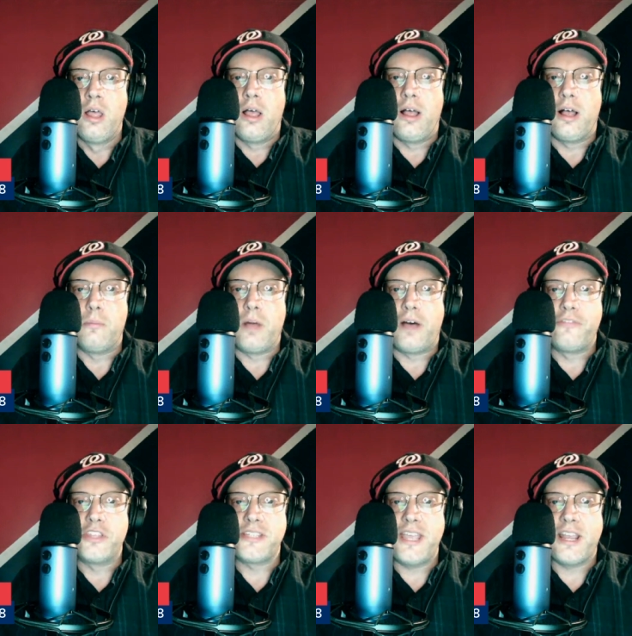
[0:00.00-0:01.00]
of
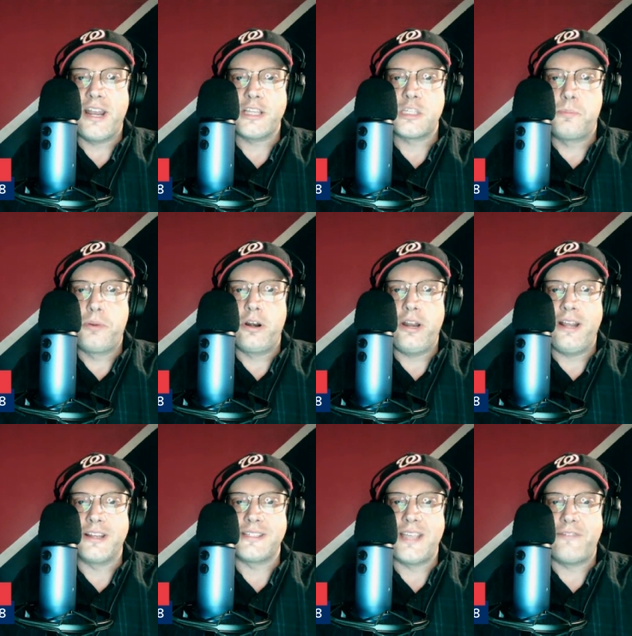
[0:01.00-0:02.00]
the Saginaw Spirit in
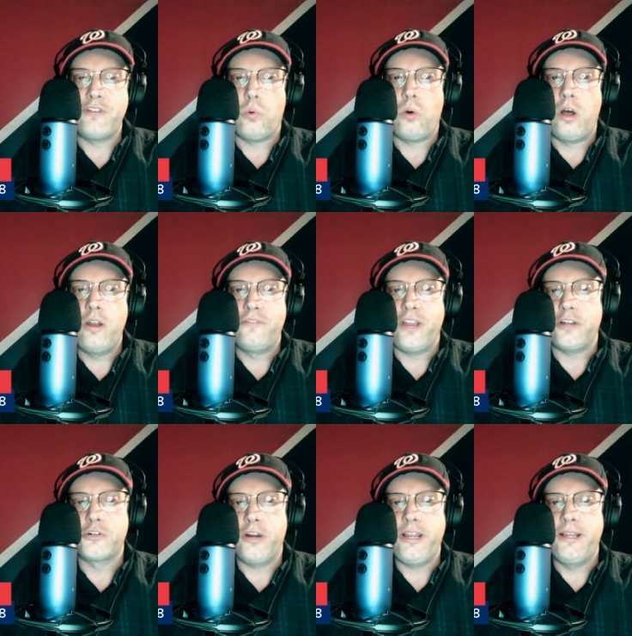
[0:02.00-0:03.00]
a 7-1
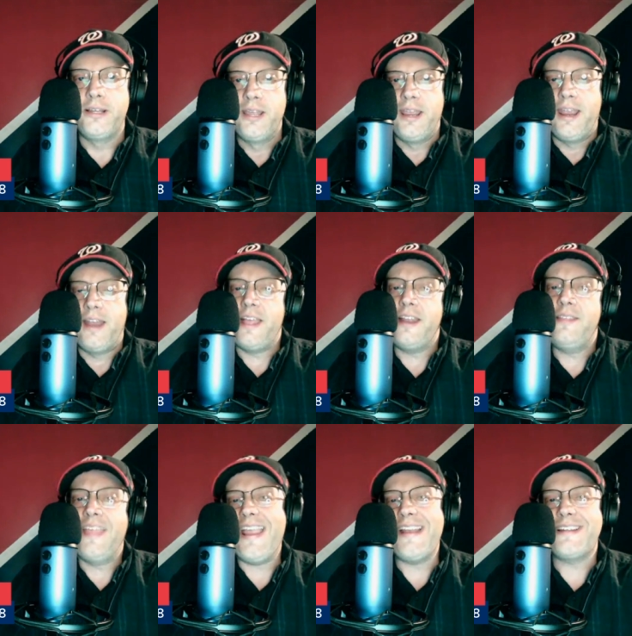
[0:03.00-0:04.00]
victory. And then in
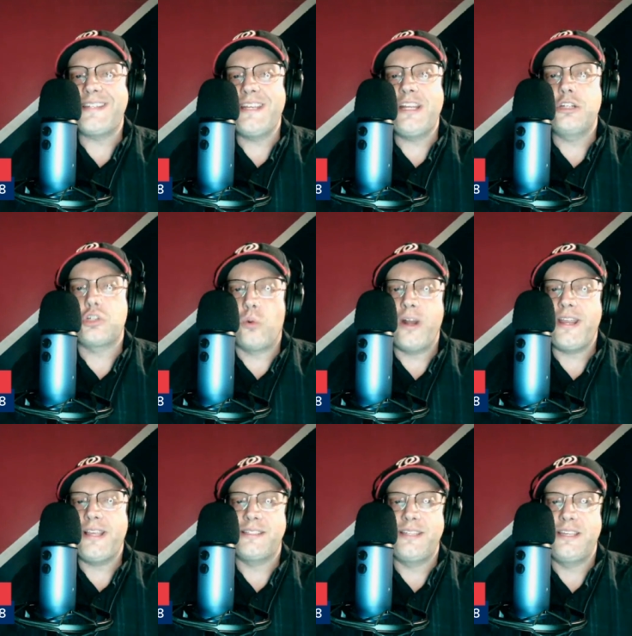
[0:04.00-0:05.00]
the
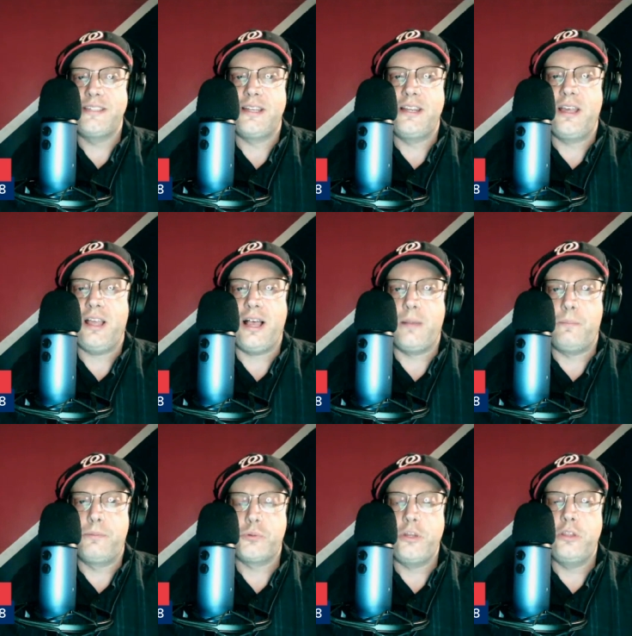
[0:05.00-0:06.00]
18-20 season,
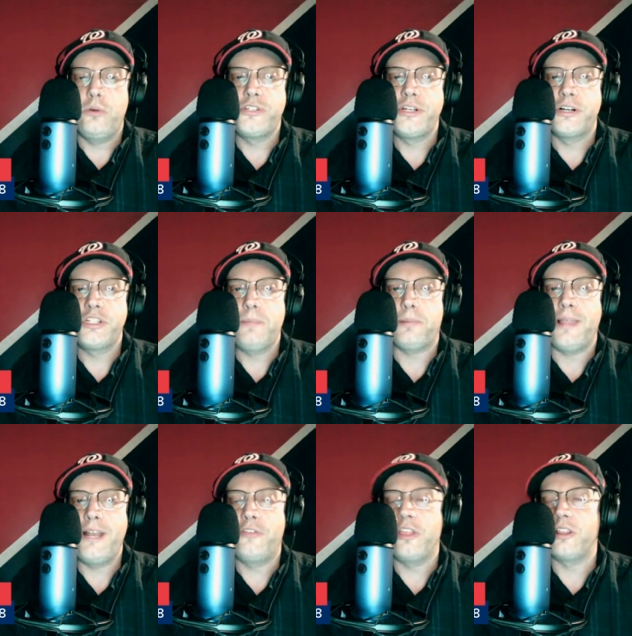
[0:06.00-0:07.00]
between those years, he
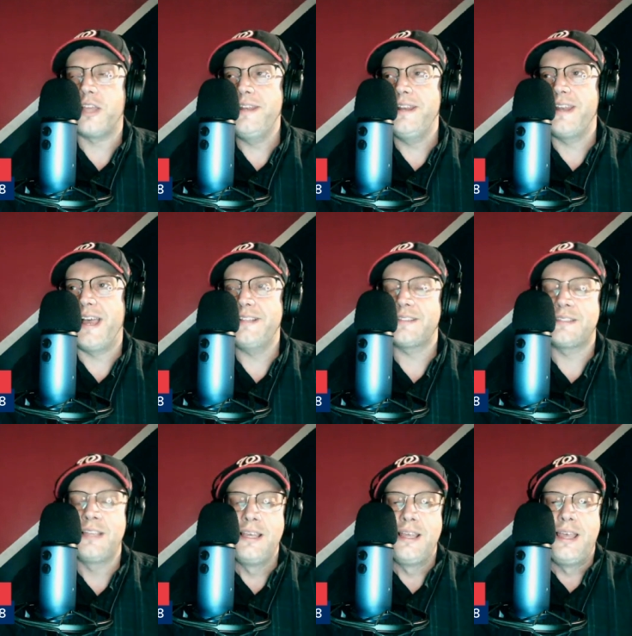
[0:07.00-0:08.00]
played for the London
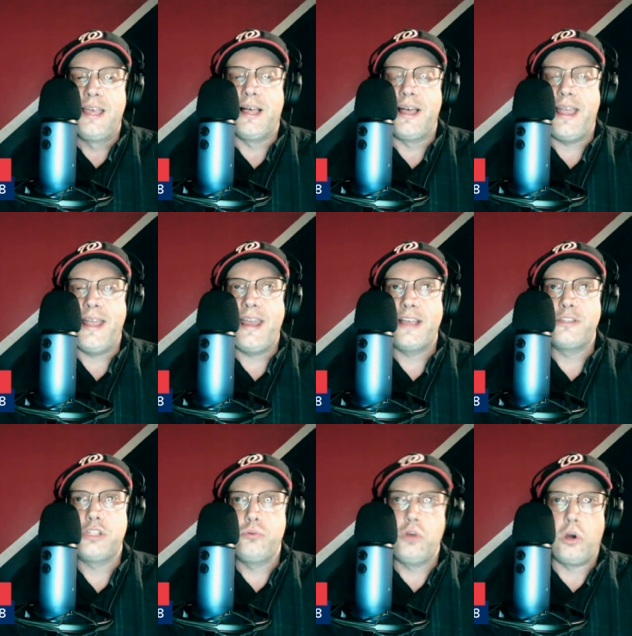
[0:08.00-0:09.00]
Knights. And
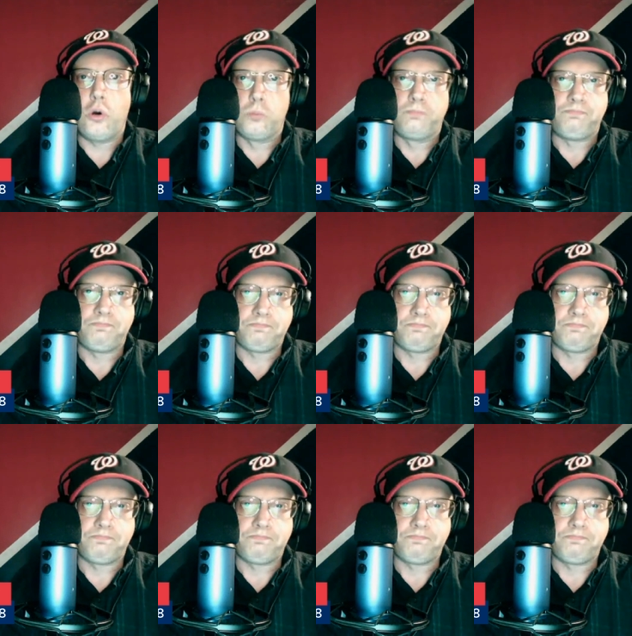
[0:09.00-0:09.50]
as you know,